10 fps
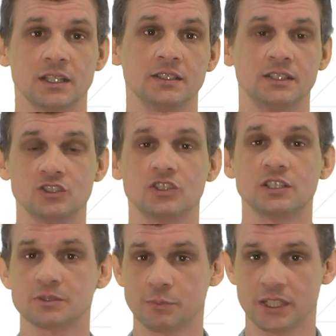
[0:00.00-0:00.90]
in
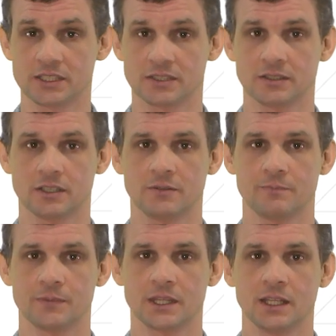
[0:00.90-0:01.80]
digital space.
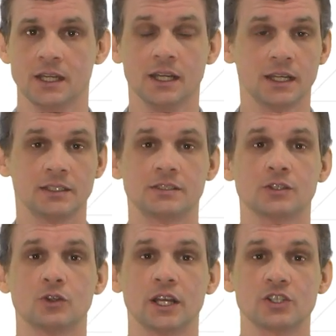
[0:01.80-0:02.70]
It is a
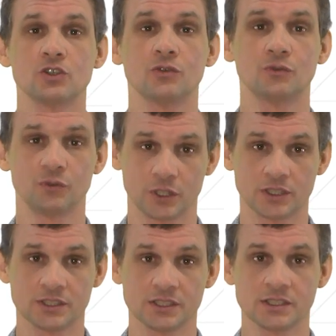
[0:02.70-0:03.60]
collection of
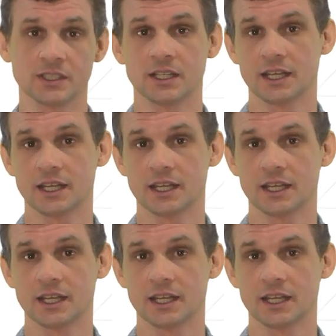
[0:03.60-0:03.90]
vertices,